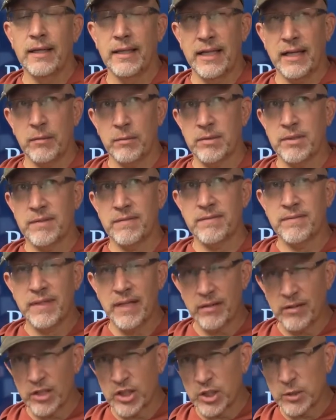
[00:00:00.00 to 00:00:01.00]
That was a
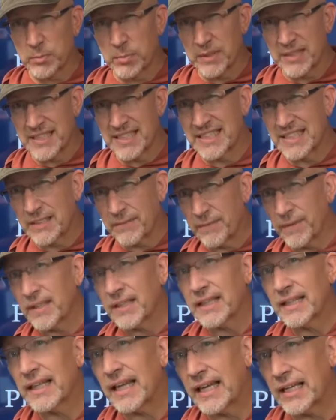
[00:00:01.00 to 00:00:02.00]
very specific
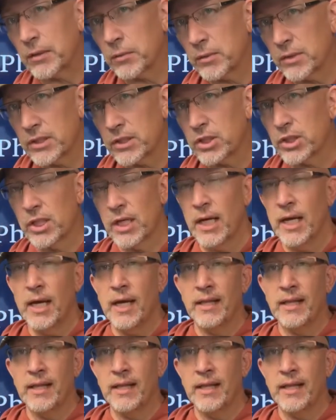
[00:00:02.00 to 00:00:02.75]
language